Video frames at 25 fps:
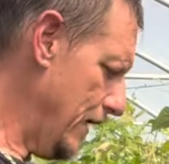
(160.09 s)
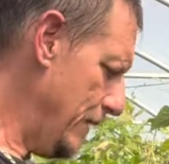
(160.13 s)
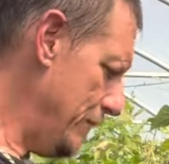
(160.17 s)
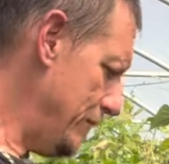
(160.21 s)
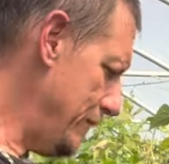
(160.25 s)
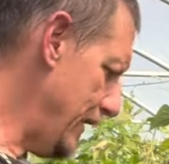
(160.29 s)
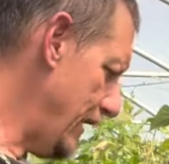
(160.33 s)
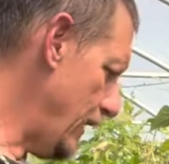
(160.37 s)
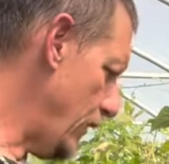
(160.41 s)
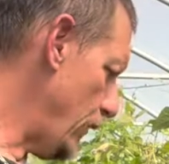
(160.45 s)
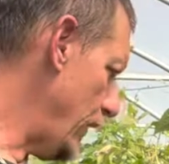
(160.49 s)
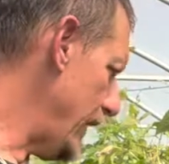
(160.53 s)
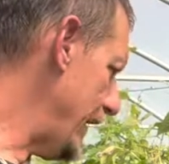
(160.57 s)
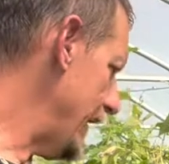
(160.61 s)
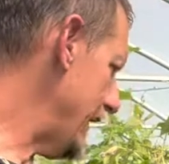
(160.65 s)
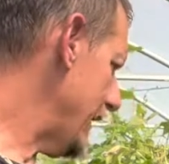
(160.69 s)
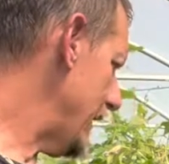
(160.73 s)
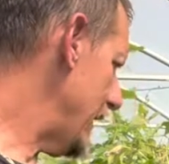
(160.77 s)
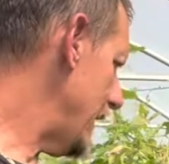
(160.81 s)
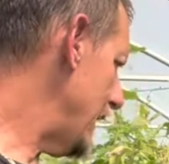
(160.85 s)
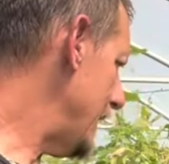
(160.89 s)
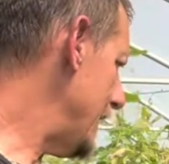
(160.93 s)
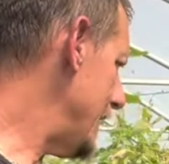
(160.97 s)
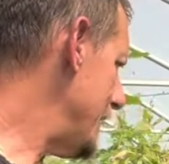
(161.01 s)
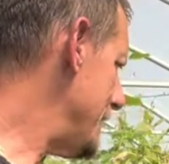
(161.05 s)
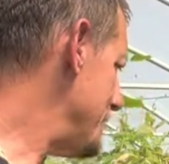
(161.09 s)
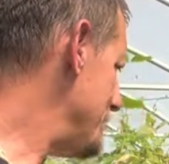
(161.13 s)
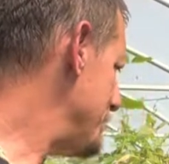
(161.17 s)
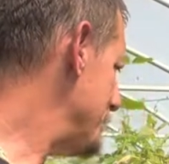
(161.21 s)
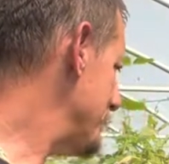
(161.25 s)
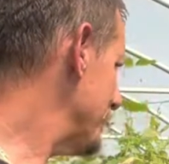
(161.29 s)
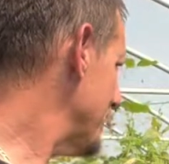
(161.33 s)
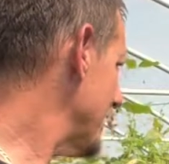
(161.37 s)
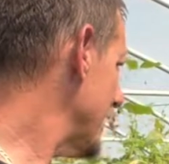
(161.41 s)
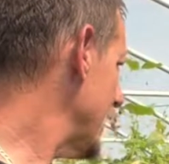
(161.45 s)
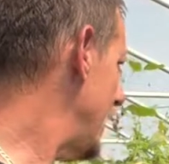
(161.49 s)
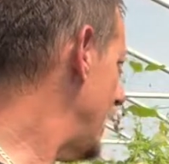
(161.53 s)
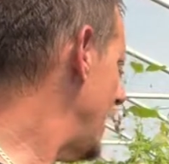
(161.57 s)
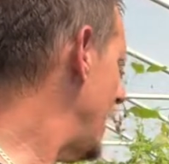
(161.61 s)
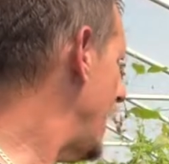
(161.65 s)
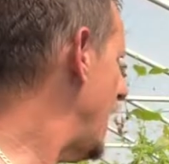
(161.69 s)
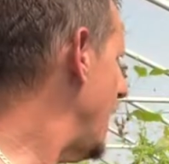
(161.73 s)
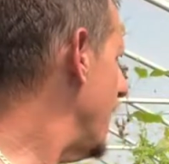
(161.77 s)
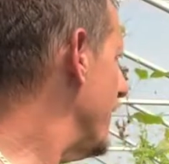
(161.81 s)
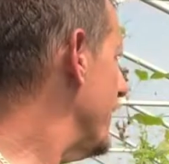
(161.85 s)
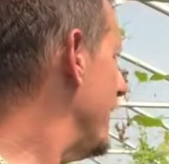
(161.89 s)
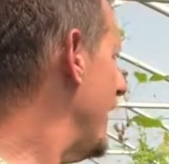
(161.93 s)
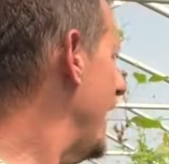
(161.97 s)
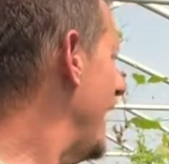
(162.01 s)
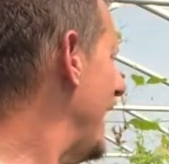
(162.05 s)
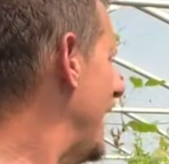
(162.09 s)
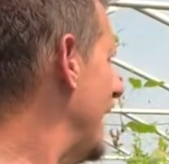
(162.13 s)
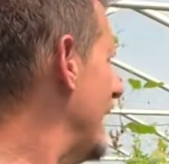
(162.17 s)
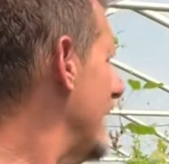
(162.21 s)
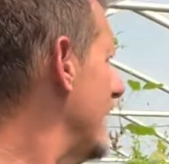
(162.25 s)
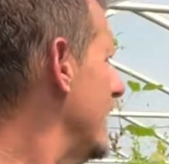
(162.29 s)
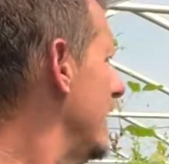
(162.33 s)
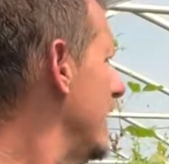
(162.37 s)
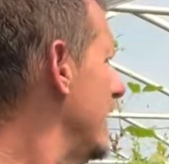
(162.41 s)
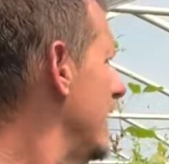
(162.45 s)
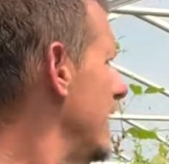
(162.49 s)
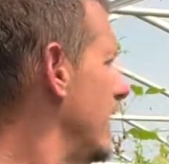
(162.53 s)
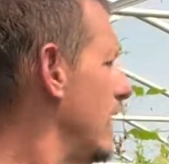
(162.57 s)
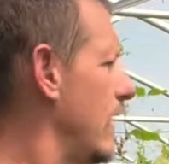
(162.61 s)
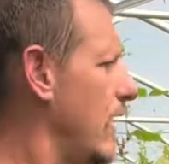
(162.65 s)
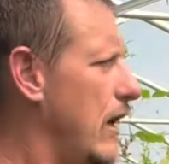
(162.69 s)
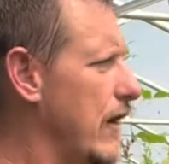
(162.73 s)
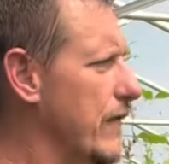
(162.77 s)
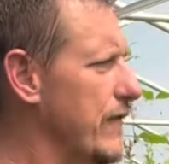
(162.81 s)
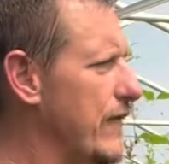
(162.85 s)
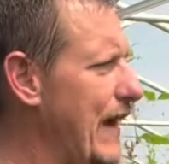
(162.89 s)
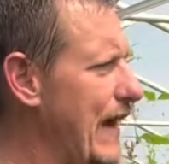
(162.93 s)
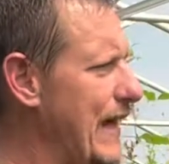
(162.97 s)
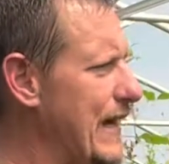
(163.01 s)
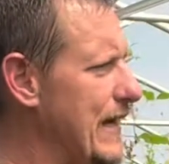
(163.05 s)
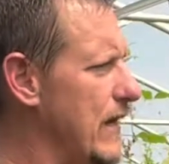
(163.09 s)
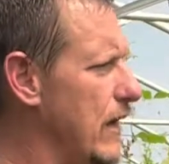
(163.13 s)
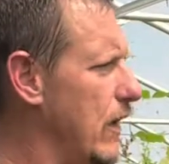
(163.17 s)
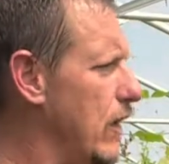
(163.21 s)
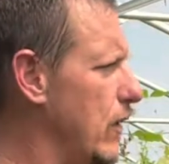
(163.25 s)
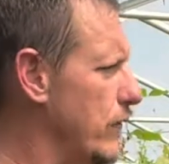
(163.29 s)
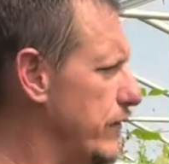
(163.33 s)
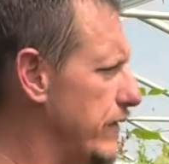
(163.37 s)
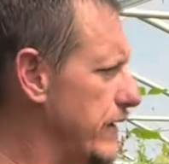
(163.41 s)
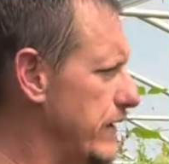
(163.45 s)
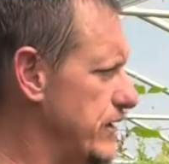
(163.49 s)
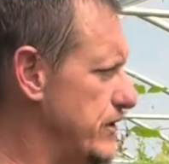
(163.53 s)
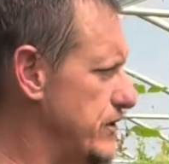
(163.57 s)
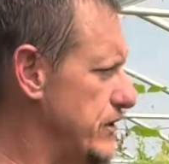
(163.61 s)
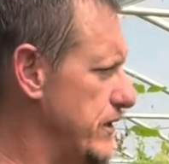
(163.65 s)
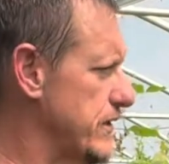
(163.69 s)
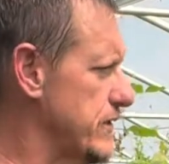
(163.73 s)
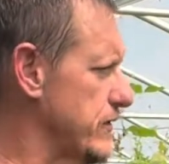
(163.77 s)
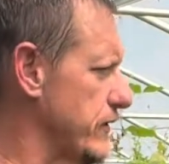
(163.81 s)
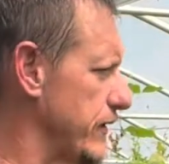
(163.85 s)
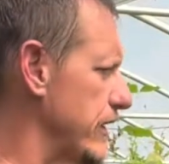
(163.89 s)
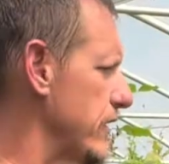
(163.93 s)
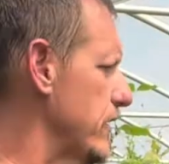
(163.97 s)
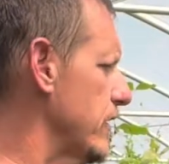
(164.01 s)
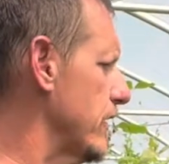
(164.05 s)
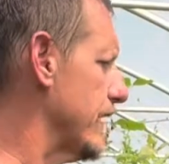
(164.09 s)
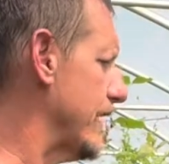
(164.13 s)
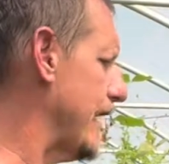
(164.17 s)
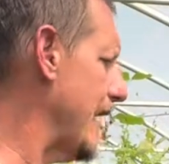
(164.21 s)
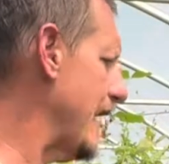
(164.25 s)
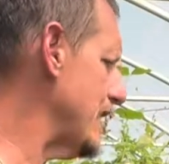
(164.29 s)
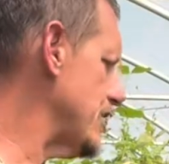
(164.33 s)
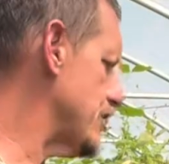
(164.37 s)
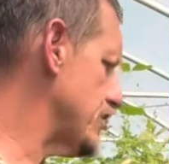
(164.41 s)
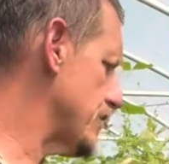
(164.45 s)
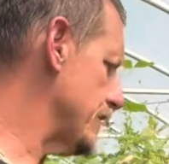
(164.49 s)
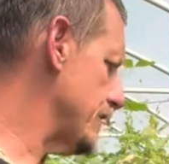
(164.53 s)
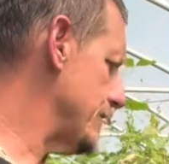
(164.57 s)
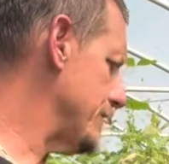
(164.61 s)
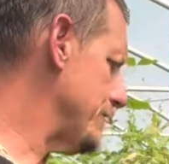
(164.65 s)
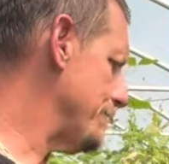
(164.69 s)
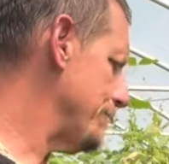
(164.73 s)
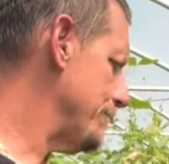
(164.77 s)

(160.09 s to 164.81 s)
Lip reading: But anyway, on that note, the gentle irrigation,